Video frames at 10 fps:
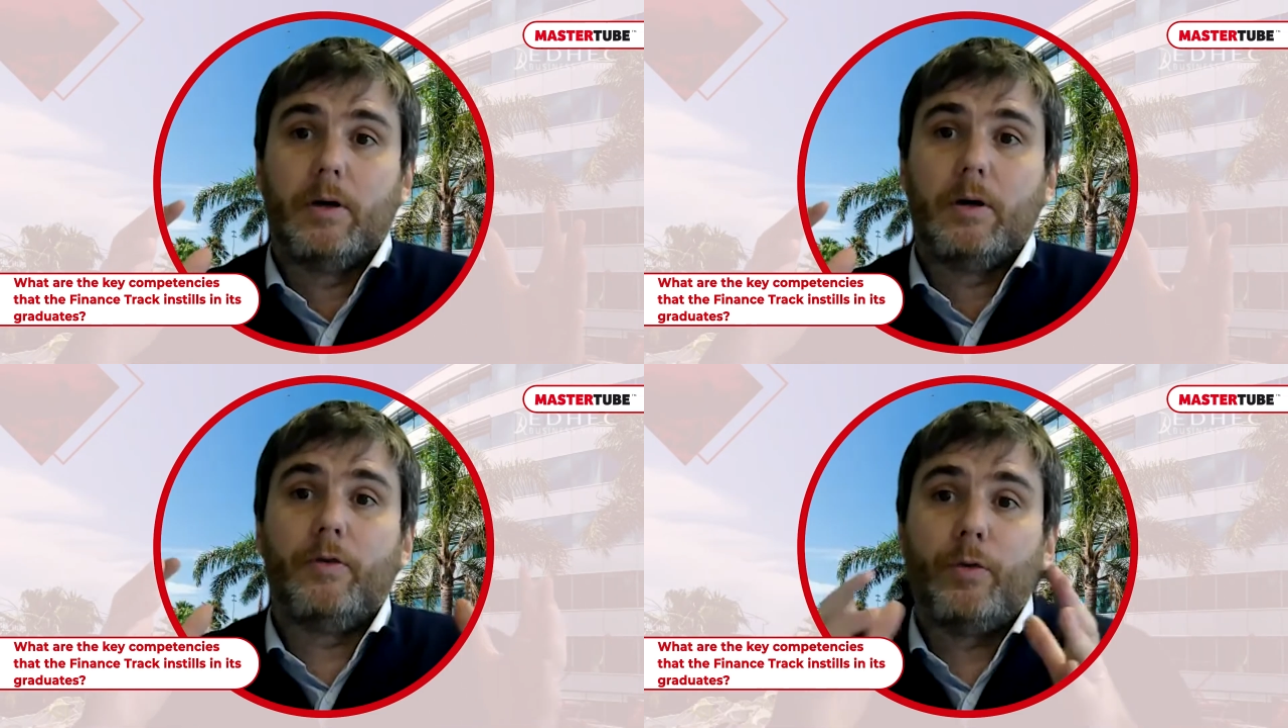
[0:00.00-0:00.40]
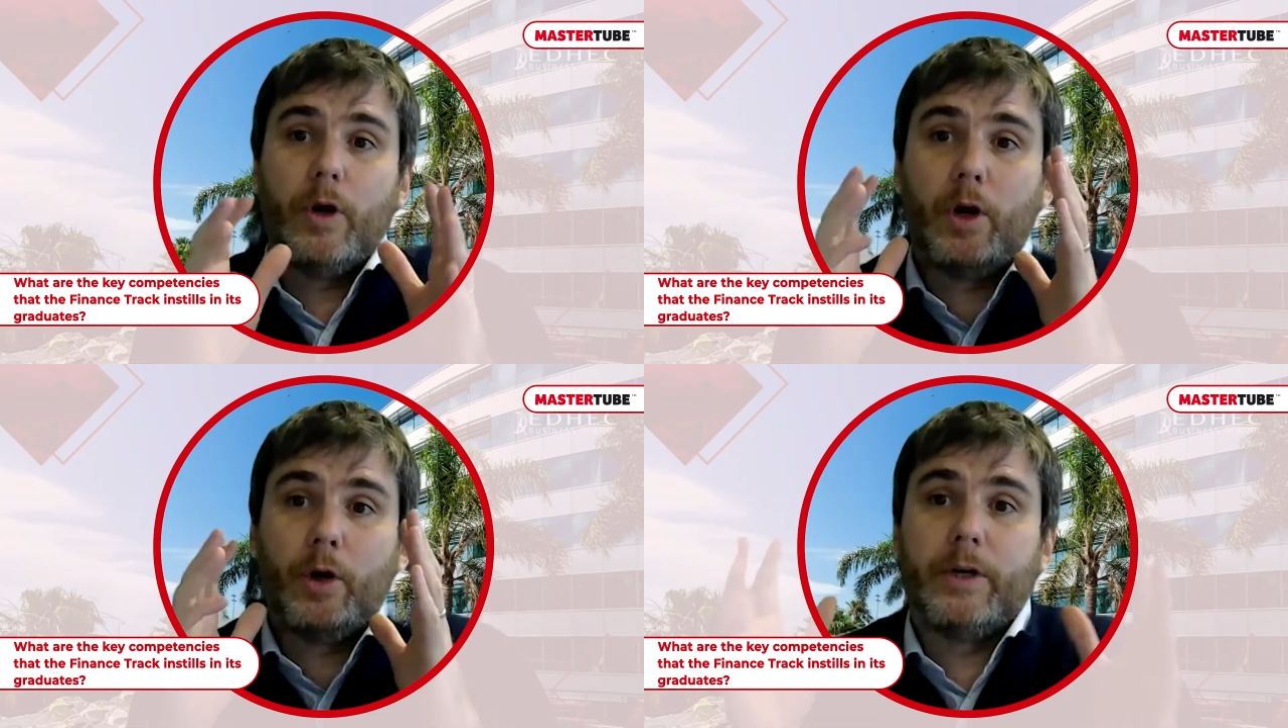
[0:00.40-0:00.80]
a
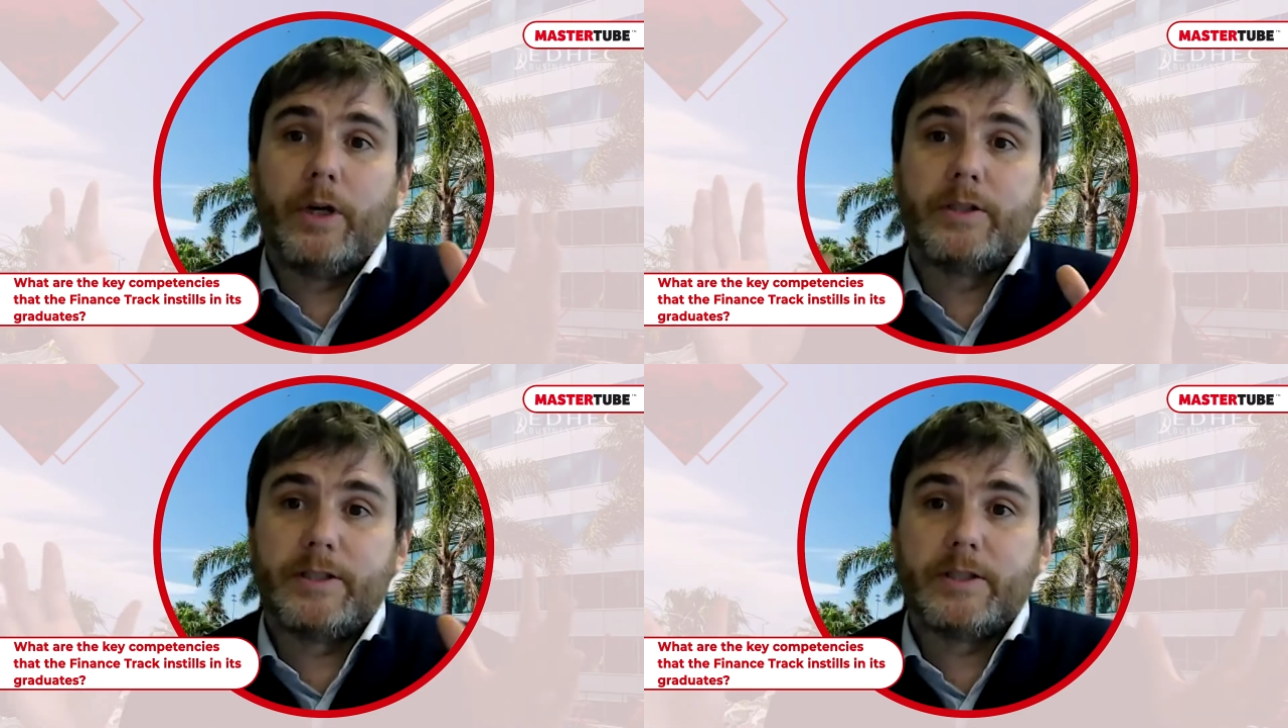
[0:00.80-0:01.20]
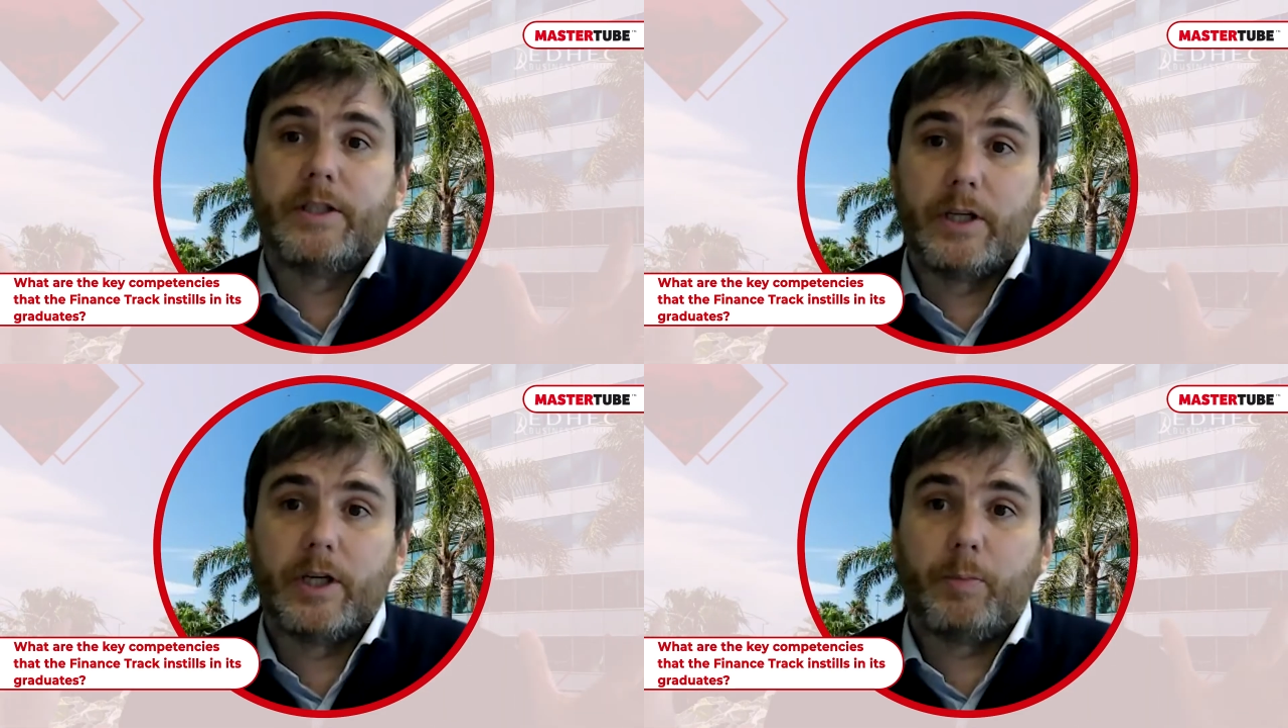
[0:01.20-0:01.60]

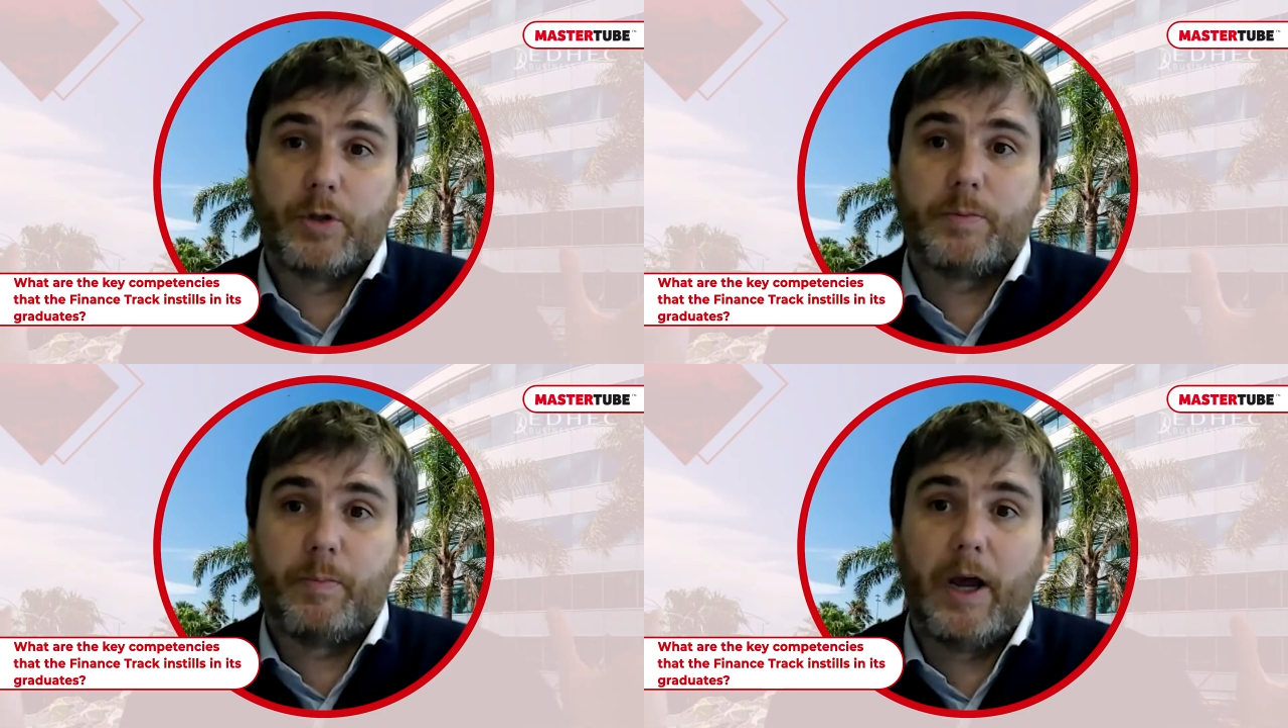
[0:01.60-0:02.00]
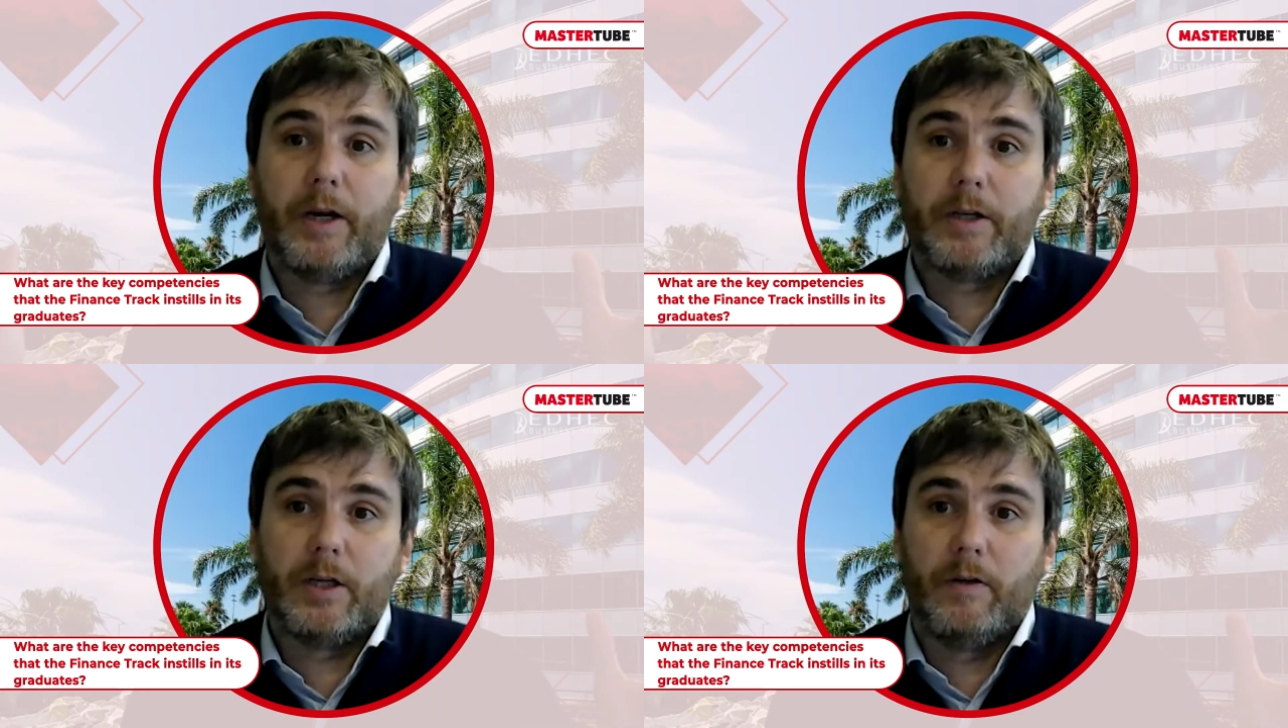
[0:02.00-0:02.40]
360-degree
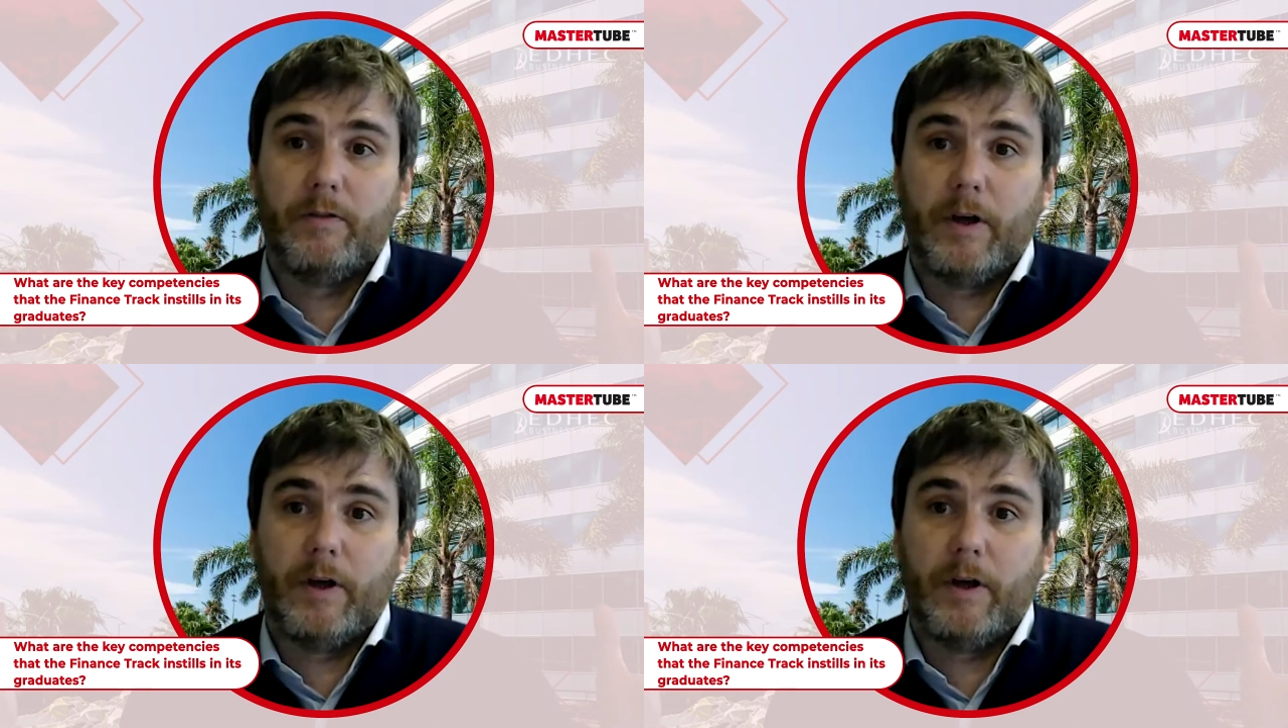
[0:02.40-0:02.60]
perspective